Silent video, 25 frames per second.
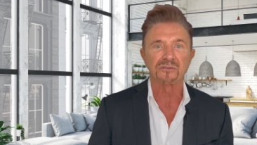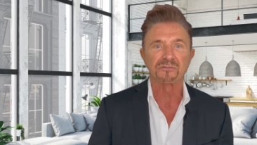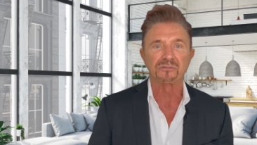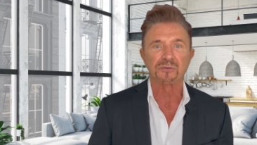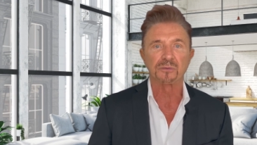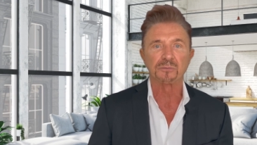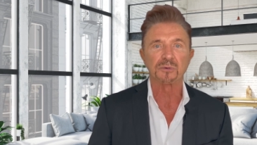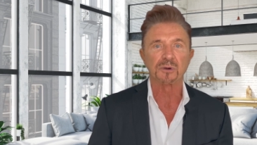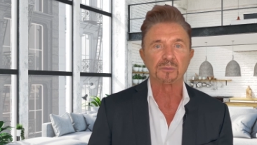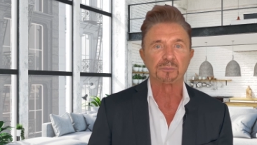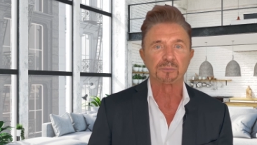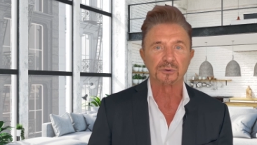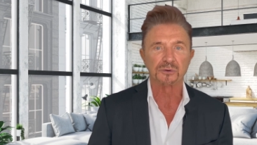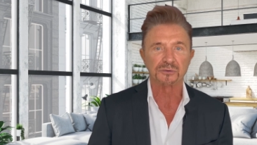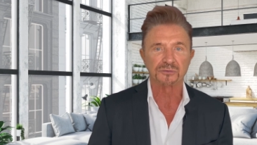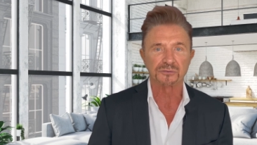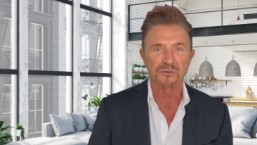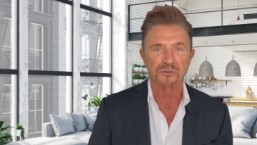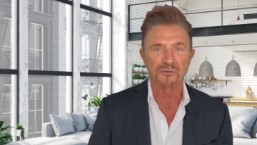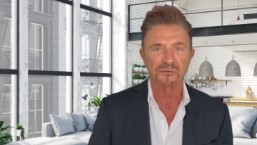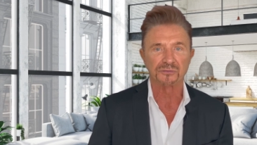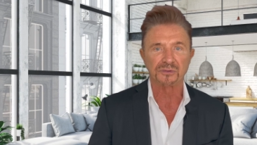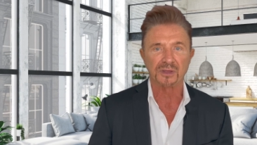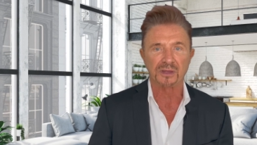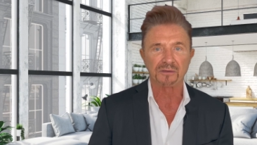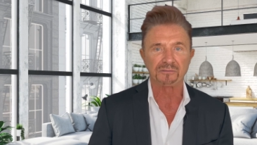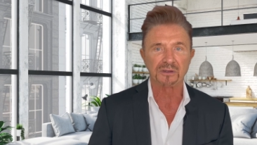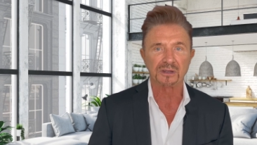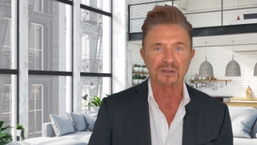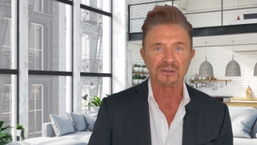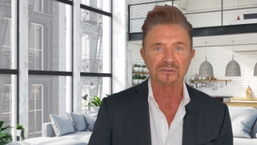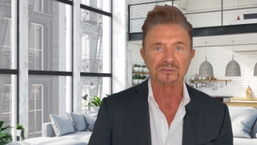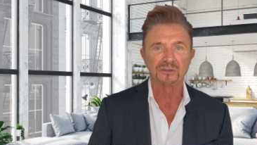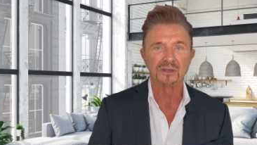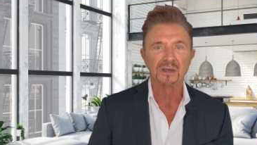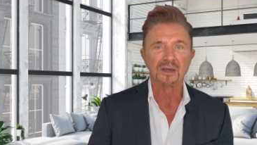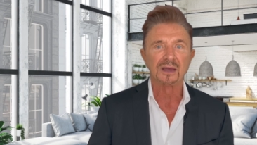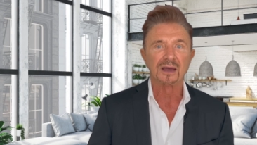from your personal
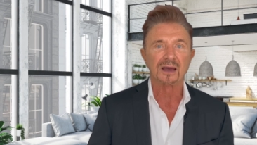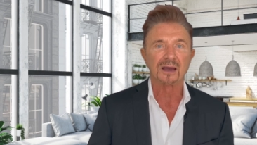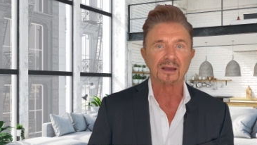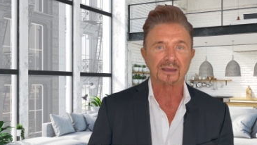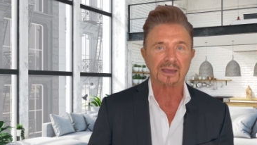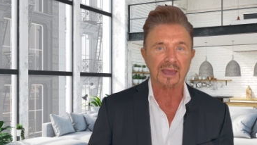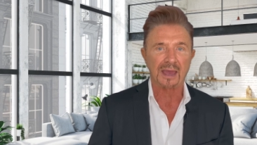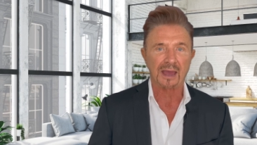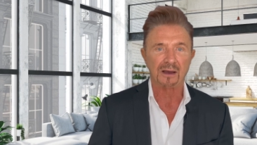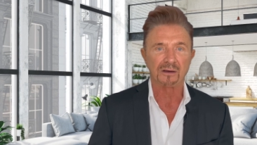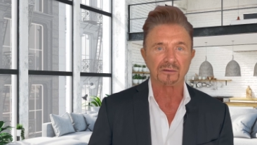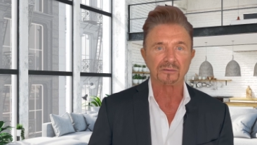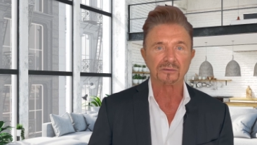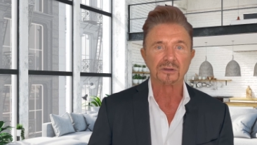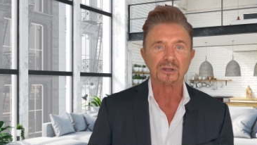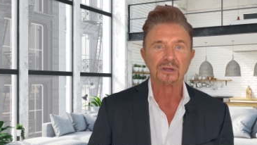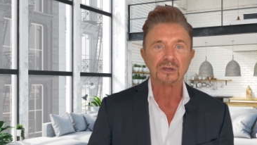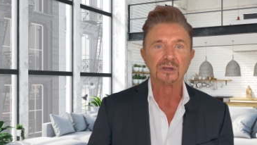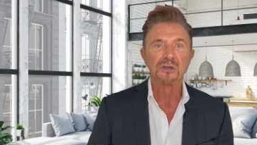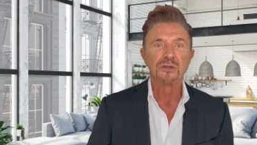savings account